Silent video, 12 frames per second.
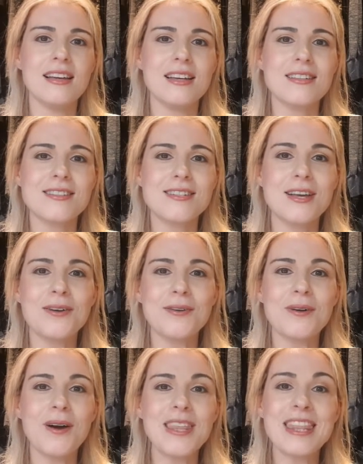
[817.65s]

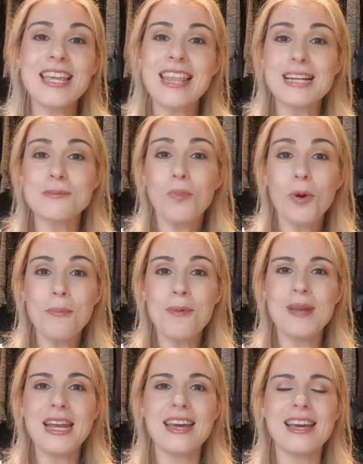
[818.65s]
So I think that's
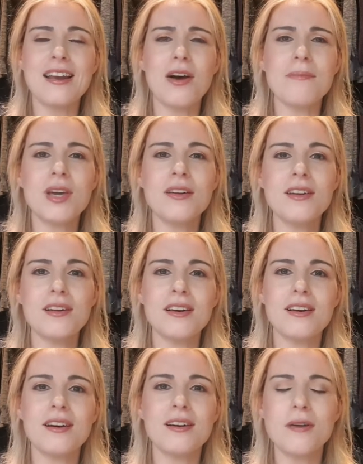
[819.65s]
probably it. I'm
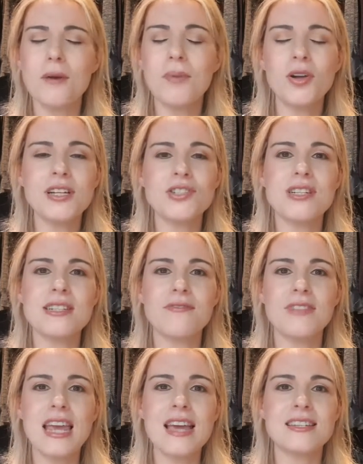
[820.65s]
gonna, apologies
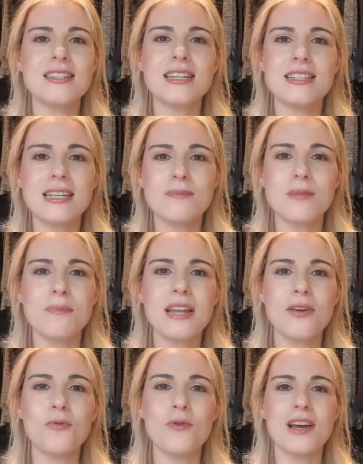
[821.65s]
if the editing seems a
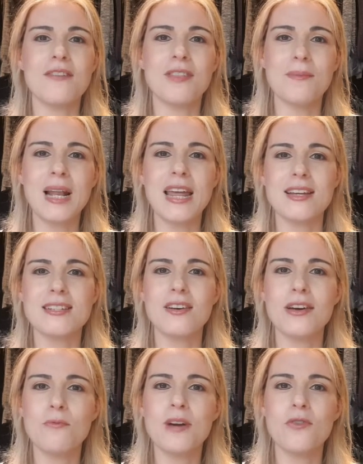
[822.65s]
bit all over the place.
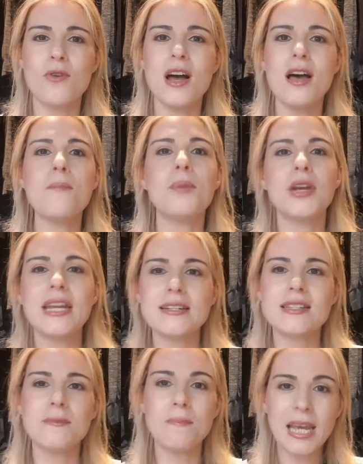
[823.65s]
I will put
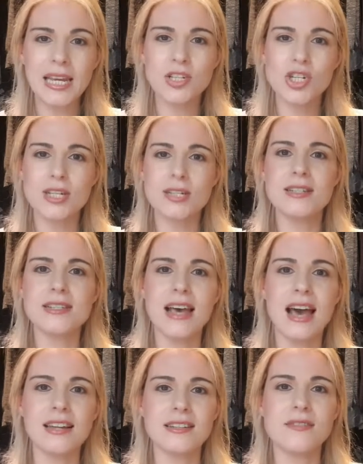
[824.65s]
in some pictures
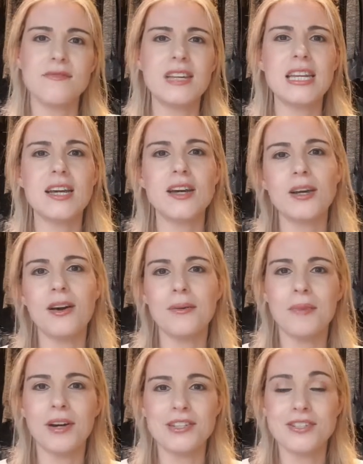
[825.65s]
and some video.
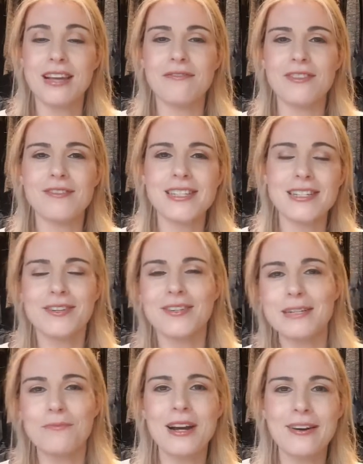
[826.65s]
I just haven't
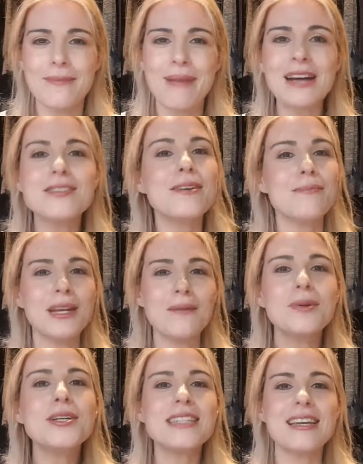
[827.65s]
decided whereabouts I'm
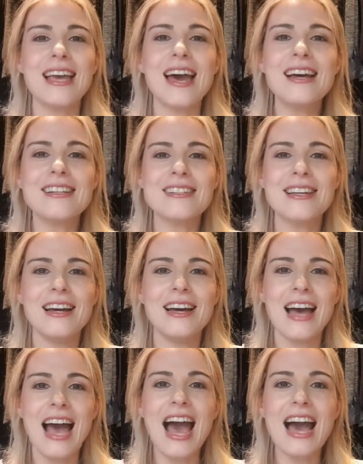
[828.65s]
gonna put it yet.
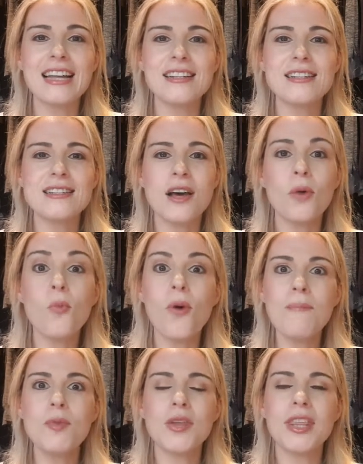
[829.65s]
And
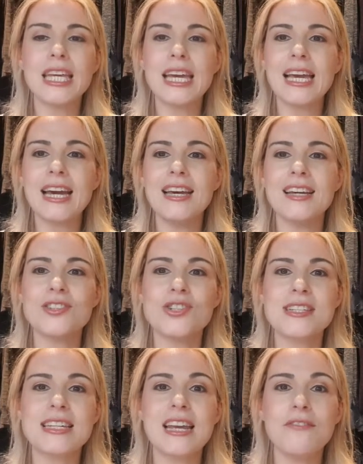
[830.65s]
one more thing,
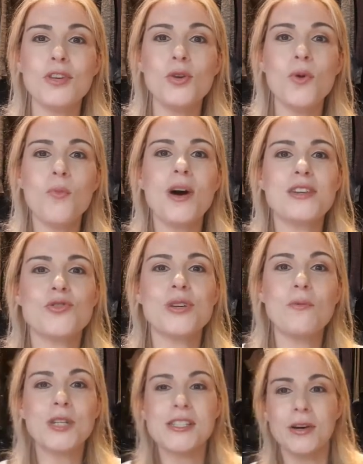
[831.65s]
just if you were
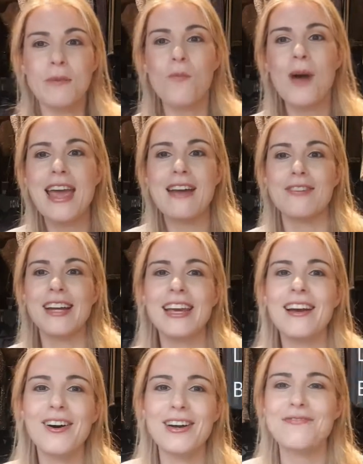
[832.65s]
wondering what I'm
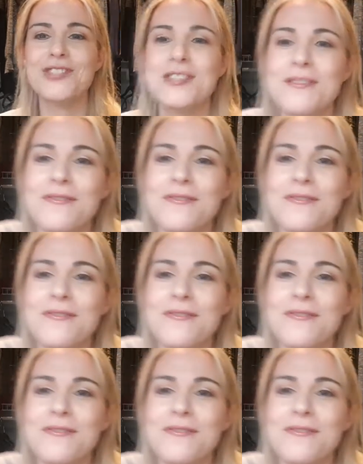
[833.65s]
wearing, I've just